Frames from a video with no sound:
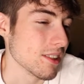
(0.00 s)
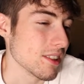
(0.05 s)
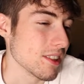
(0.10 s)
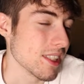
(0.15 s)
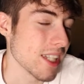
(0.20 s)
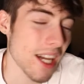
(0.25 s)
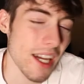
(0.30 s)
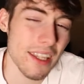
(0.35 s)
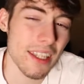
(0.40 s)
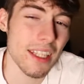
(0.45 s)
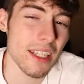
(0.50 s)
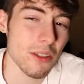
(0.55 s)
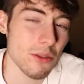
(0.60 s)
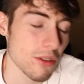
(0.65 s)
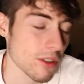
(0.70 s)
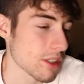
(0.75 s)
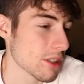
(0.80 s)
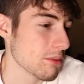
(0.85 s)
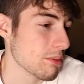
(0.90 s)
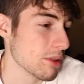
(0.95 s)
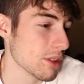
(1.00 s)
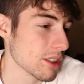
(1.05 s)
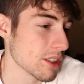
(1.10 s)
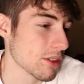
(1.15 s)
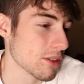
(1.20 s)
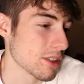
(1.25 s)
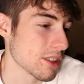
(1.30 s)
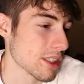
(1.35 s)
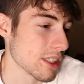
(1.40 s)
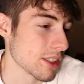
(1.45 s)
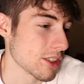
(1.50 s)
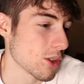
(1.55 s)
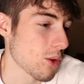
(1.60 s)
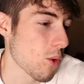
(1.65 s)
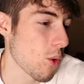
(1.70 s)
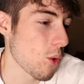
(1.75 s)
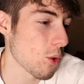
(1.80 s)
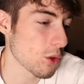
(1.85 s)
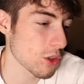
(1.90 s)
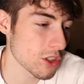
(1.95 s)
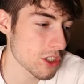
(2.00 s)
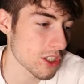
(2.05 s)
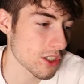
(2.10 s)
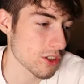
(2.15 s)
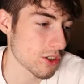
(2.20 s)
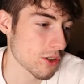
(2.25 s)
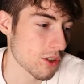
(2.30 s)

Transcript: yeah, I think that's where I'm gonna put those things. So Origins